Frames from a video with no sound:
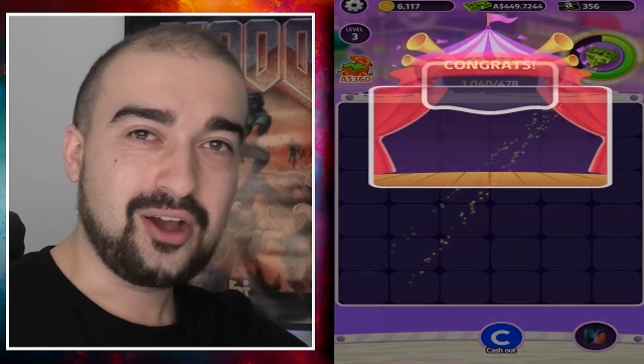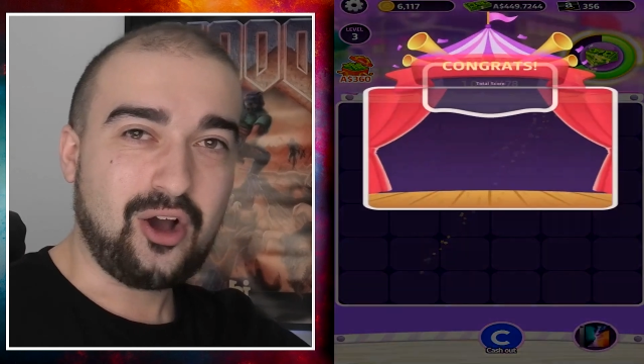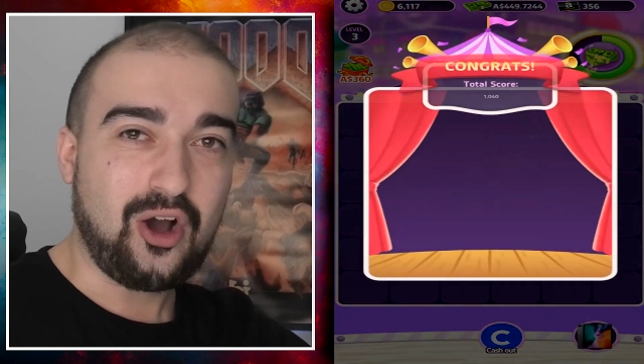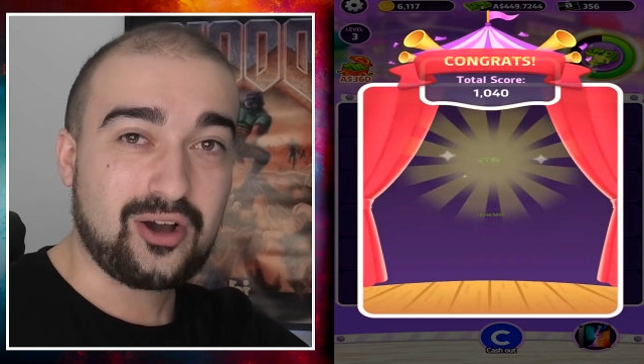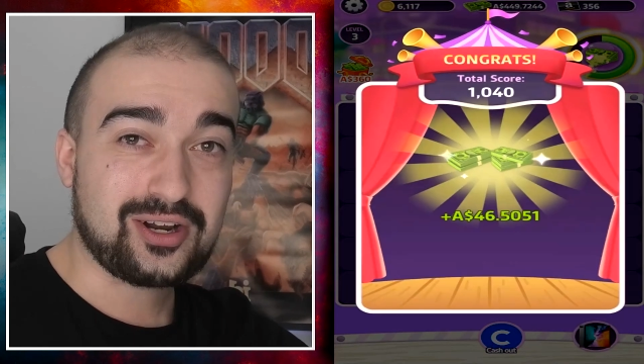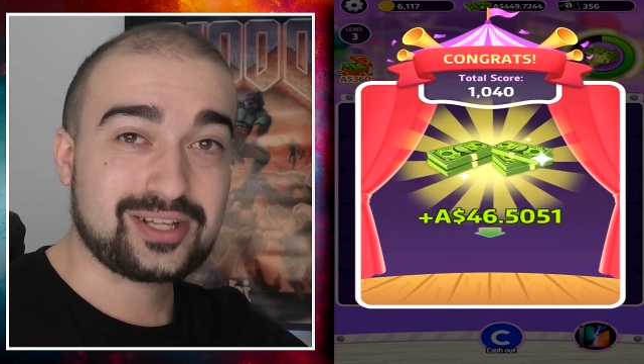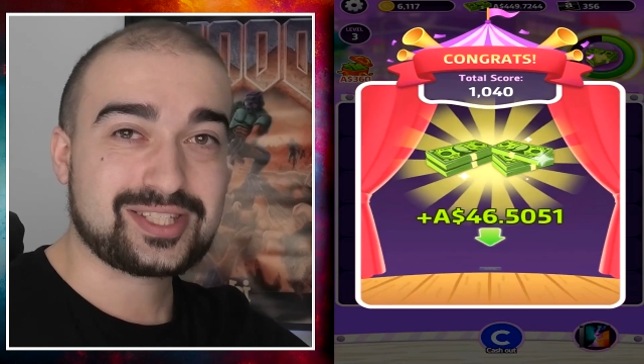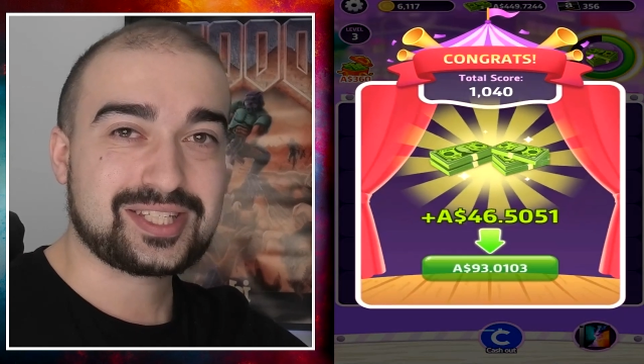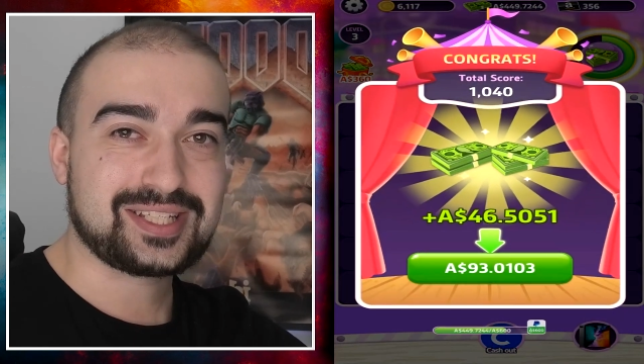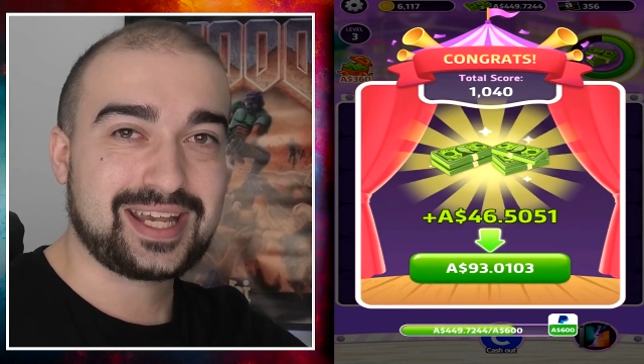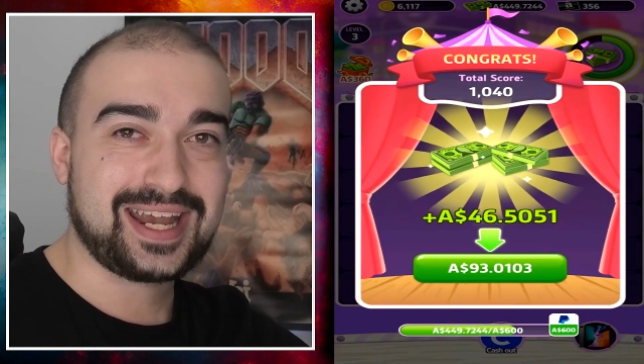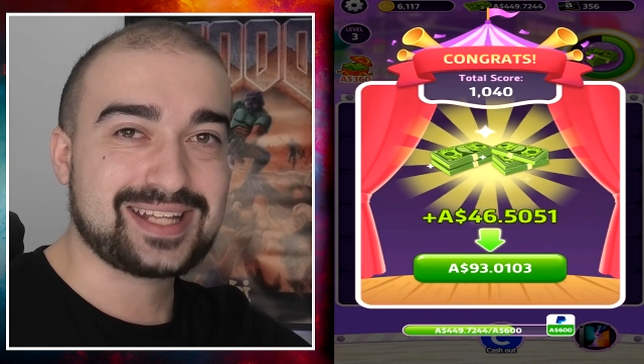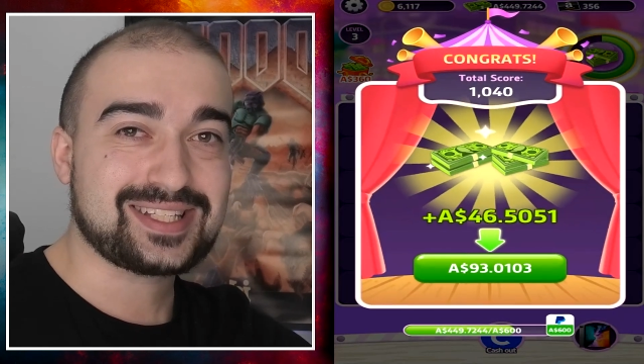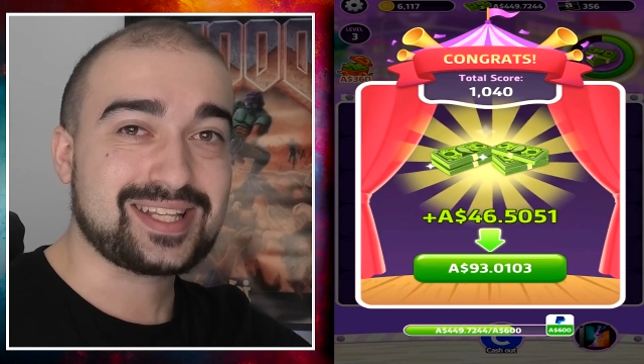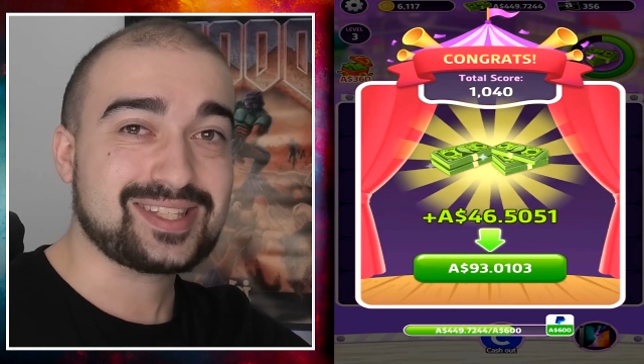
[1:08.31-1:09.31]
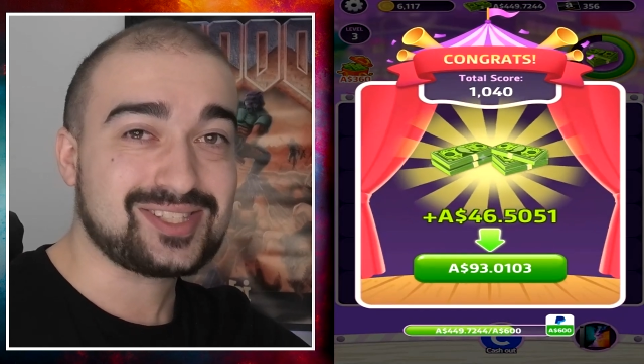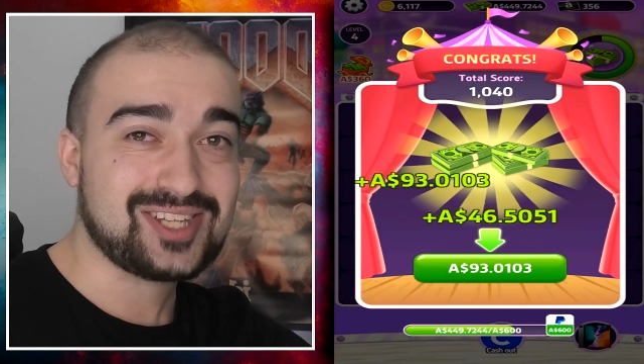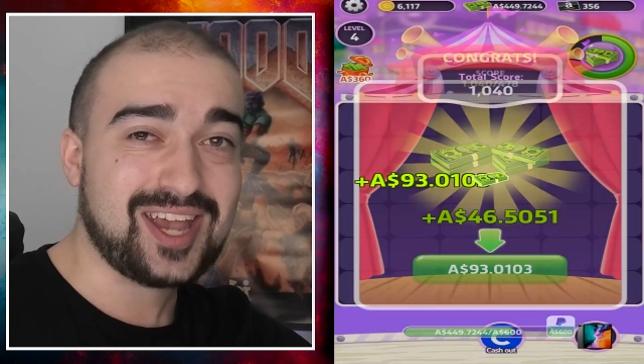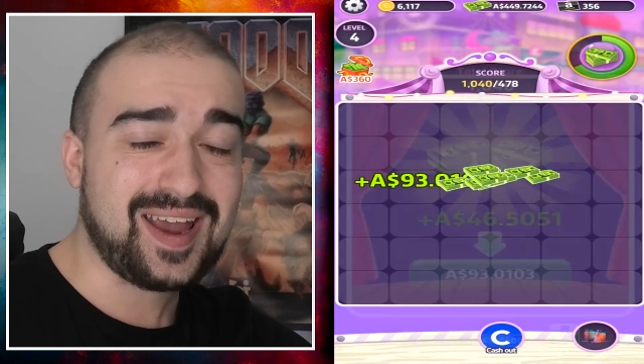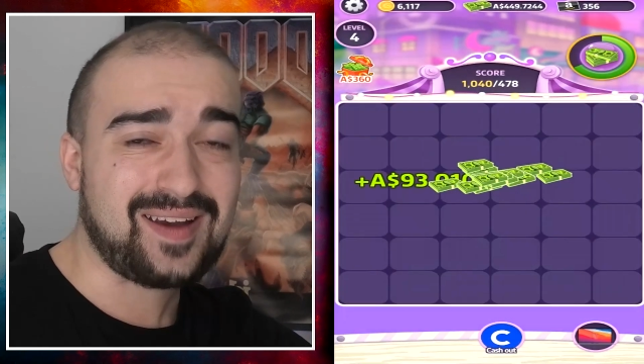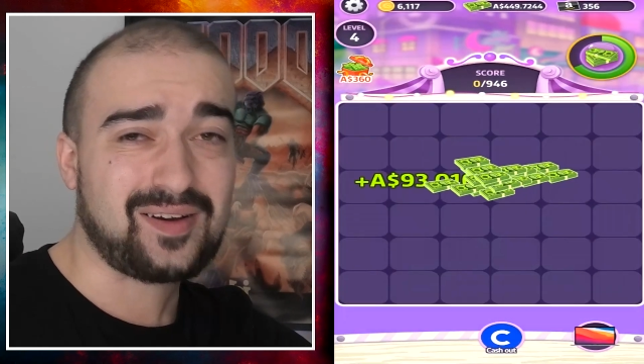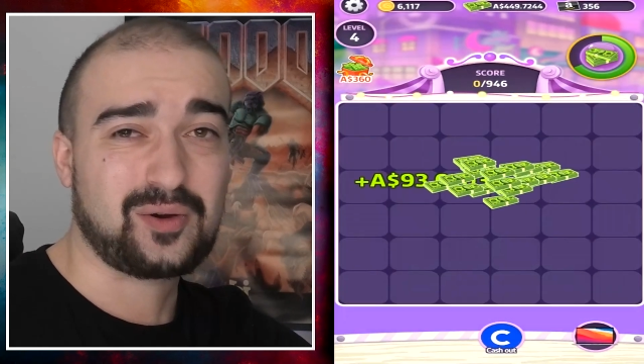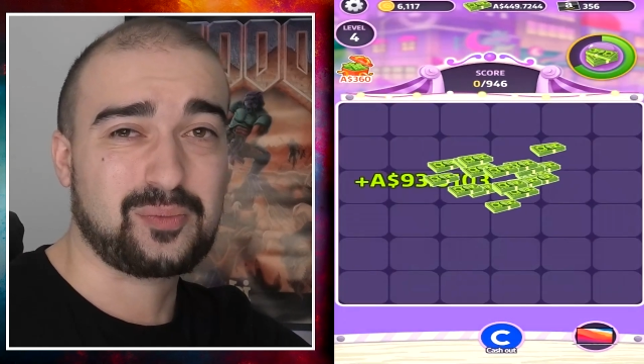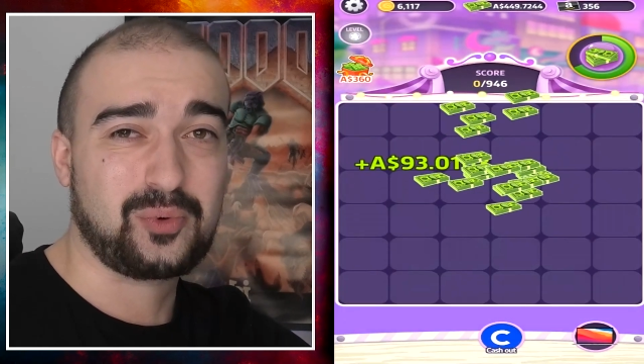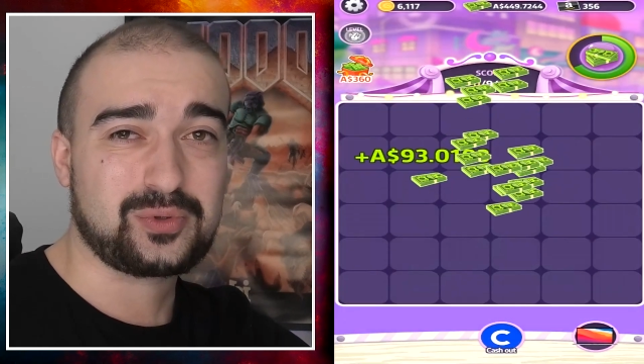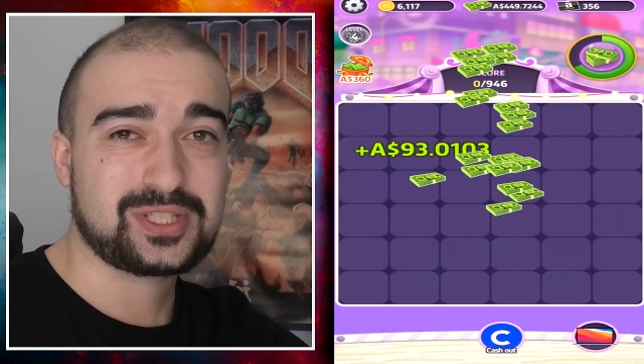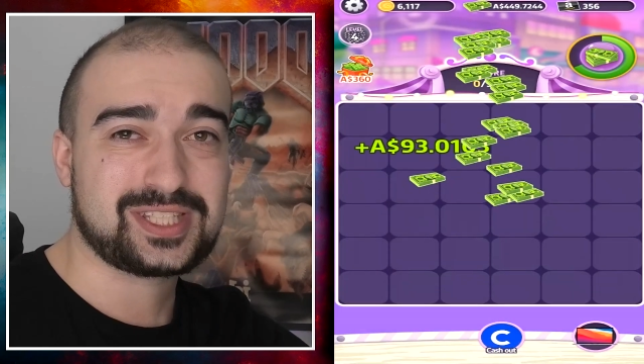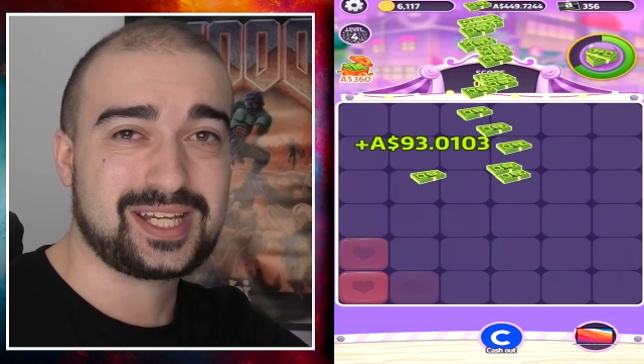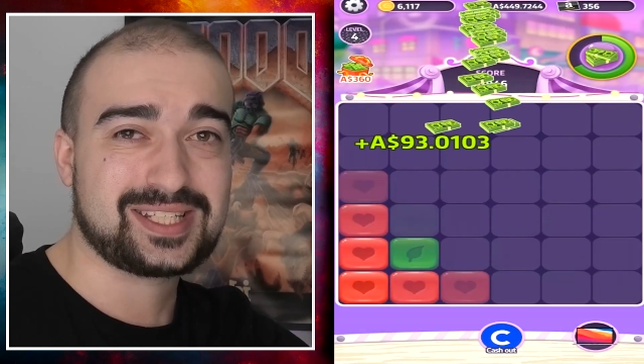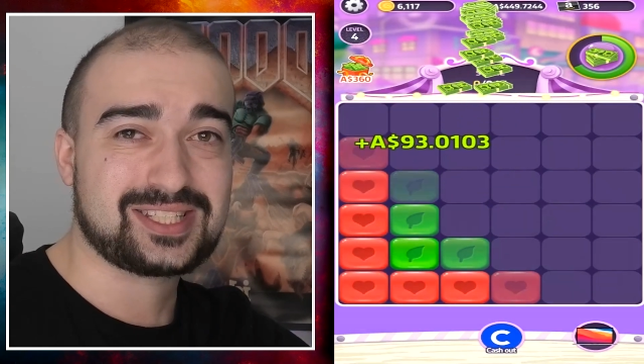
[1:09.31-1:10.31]
Honestly, it's a terrible
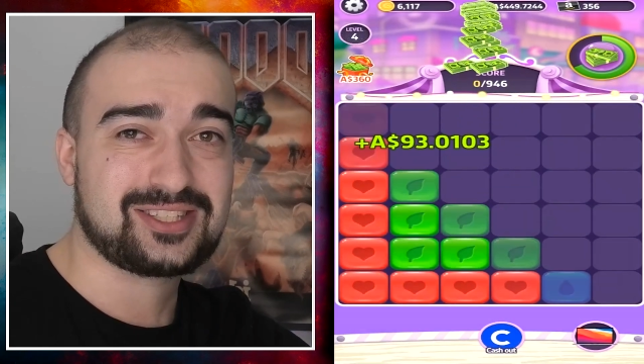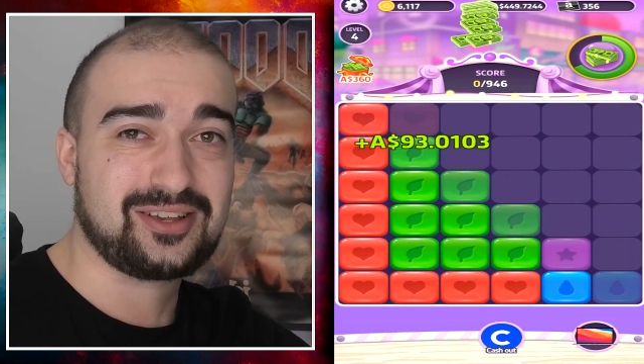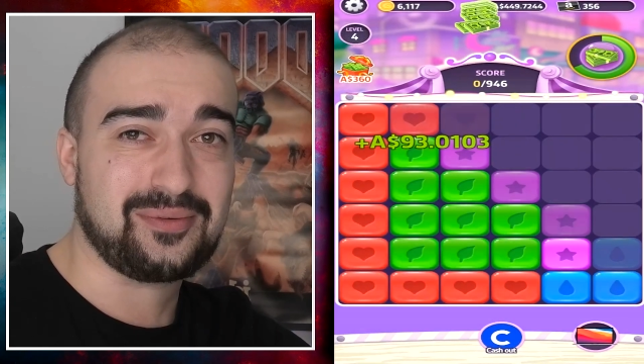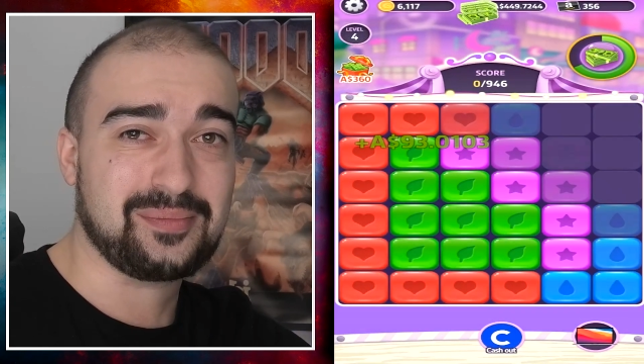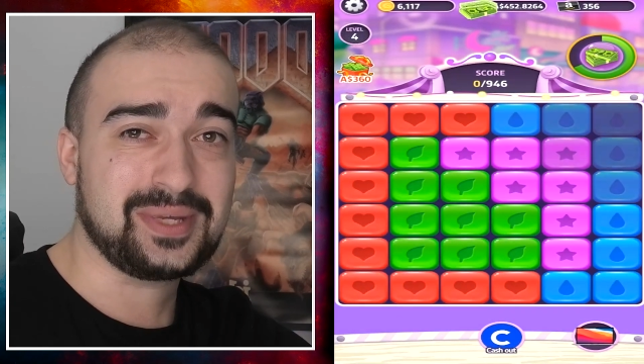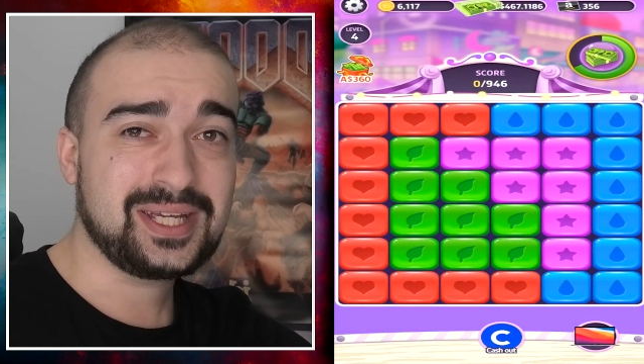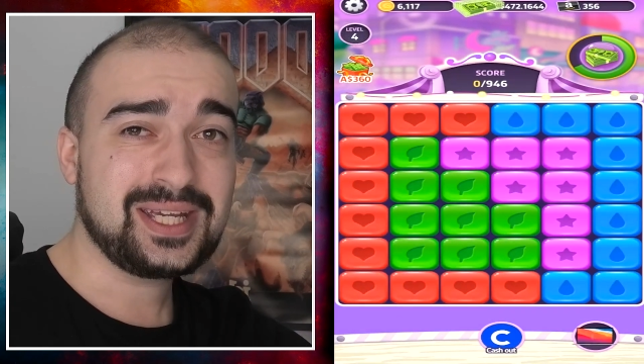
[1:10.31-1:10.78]
system.